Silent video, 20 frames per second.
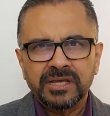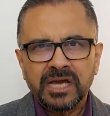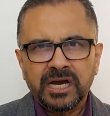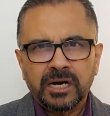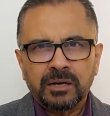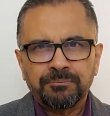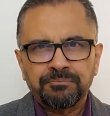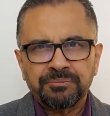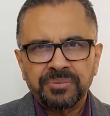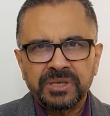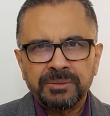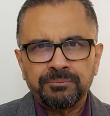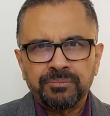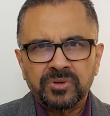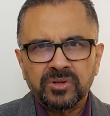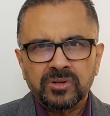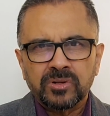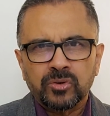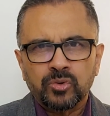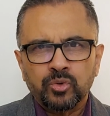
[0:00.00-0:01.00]
a
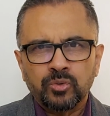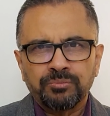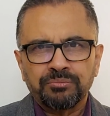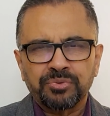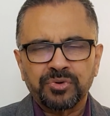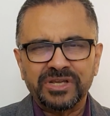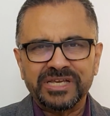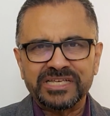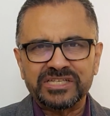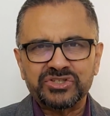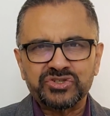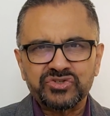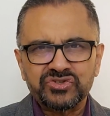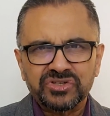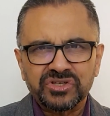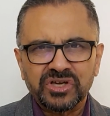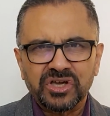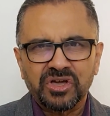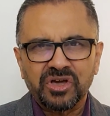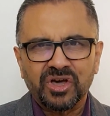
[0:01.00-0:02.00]
people who preach
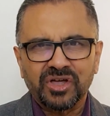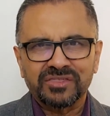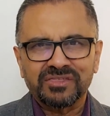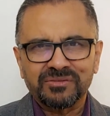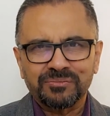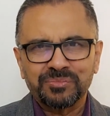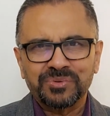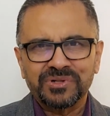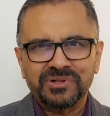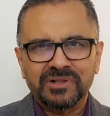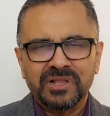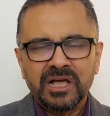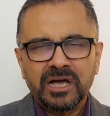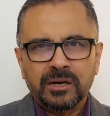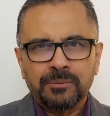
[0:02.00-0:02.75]
the gospel,